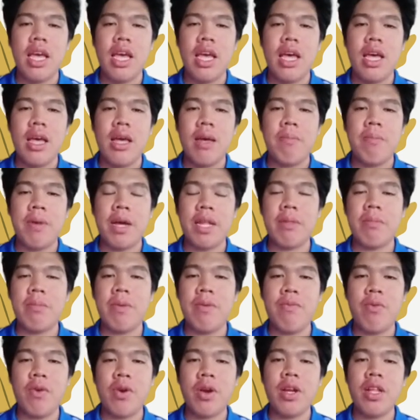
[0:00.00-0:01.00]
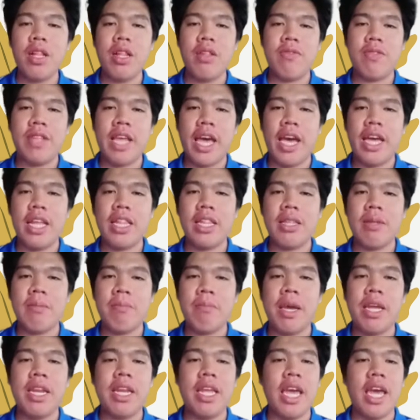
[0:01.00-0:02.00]
But before all of that,
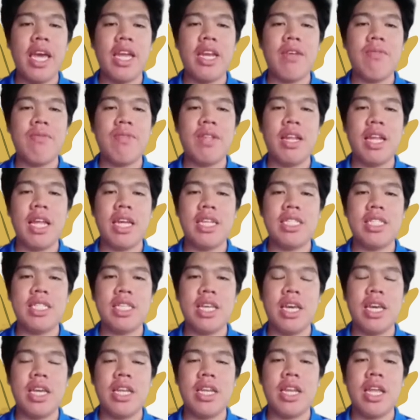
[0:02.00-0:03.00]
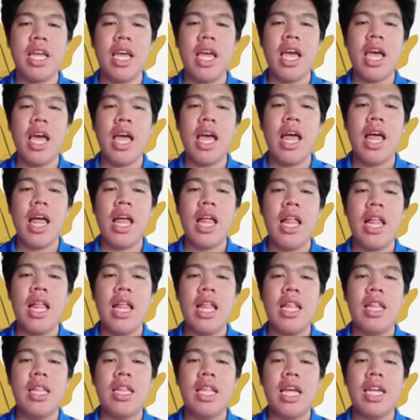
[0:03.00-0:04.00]
by the end of the lesson,
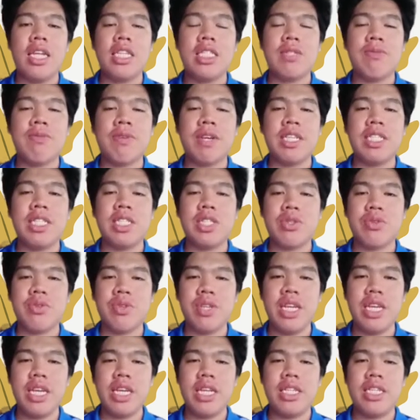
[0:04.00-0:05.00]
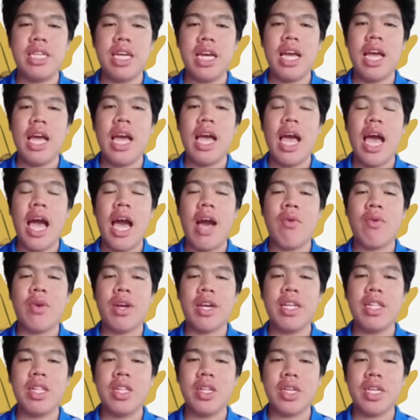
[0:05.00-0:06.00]
let us first read
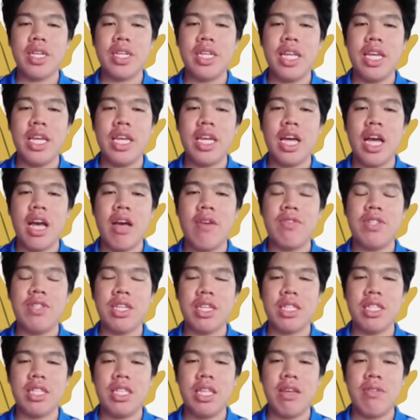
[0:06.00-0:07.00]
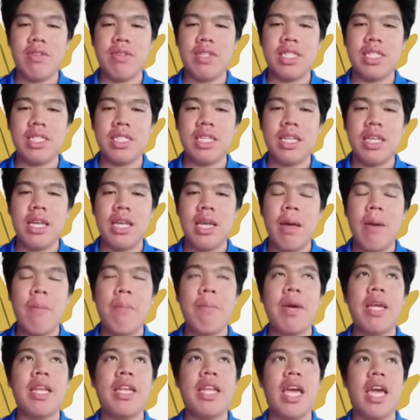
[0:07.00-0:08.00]
our learning objectives.
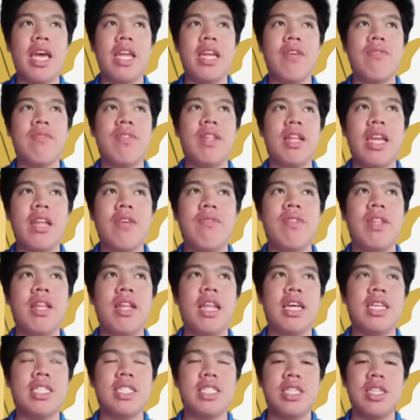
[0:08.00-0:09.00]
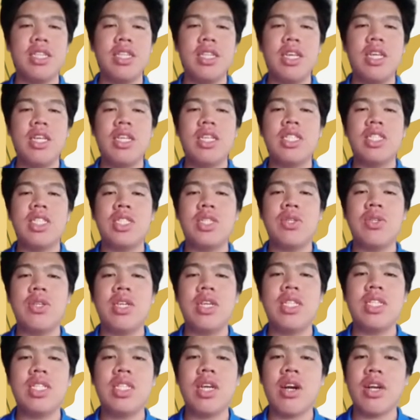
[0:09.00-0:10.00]
By the end of the lesson,
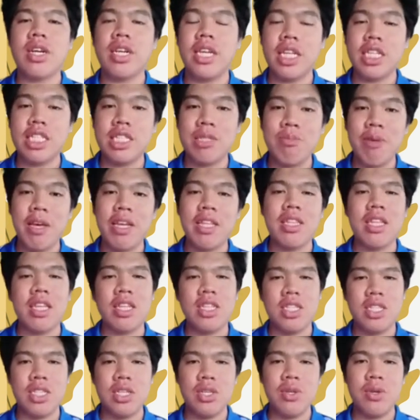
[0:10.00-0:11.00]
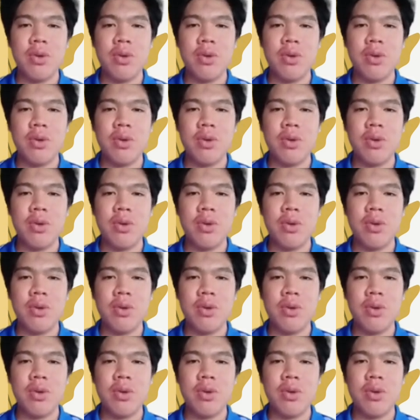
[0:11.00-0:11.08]
students are expected to